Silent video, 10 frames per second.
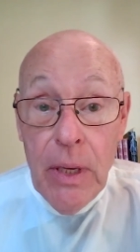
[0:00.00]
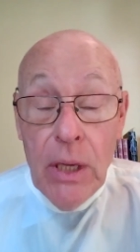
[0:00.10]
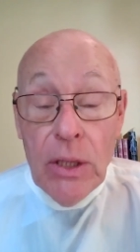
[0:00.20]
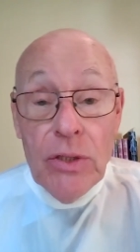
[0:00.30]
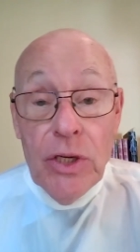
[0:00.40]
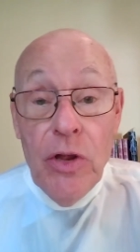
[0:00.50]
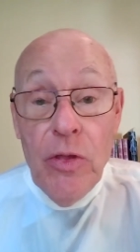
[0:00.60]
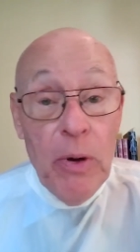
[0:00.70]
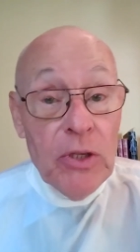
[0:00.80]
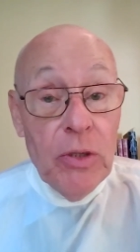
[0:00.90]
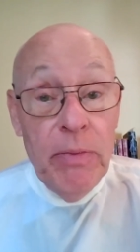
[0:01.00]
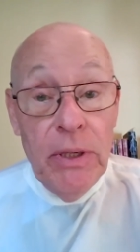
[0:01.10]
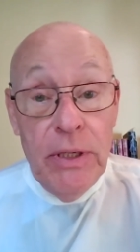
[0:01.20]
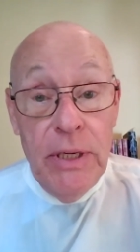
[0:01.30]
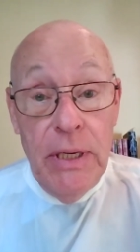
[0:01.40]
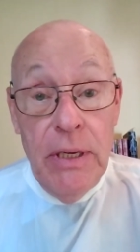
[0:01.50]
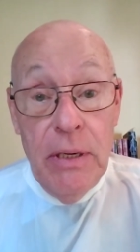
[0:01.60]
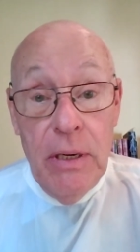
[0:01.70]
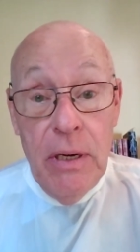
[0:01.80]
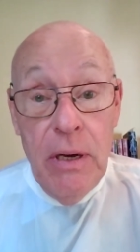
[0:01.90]
Consider the possibility
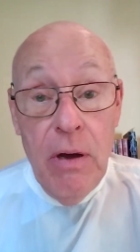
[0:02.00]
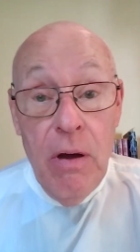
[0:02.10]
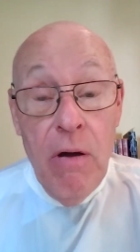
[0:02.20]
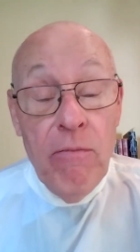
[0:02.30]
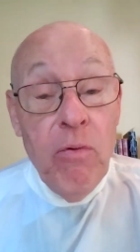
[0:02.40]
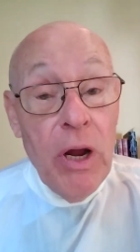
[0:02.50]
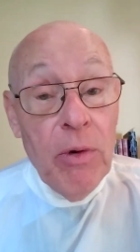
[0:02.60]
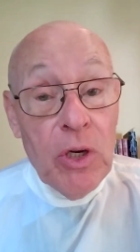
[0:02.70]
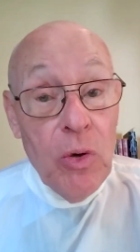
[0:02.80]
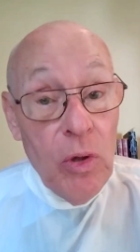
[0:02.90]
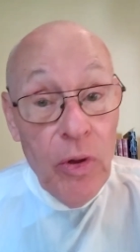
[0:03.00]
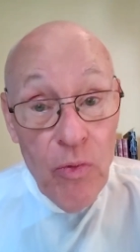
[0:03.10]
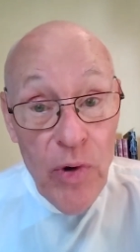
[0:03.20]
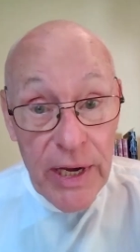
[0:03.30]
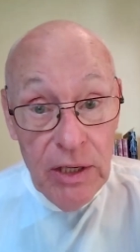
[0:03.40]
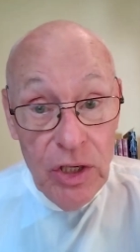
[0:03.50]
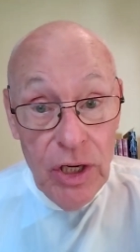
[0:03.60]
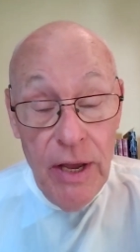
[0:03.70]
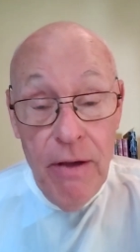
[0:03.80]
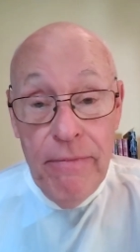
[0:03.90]
of what I would call the
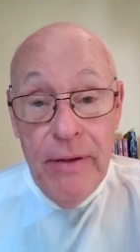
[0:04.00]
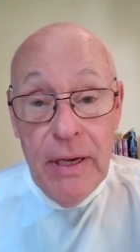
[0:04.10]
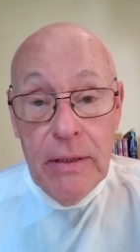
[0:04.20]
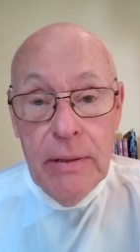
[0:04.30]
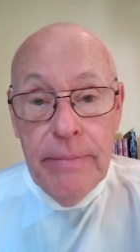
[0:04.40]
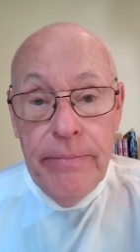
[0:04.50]
ricochet effect.